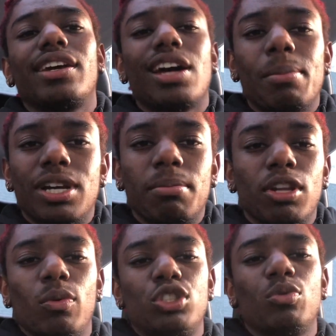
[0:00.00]
Comment down
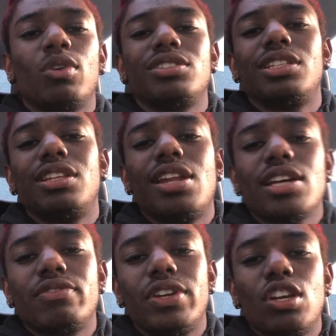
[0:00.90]
below what you want to see in the
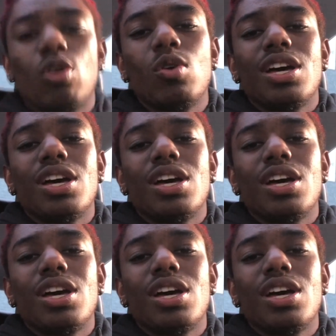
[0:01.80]
next video.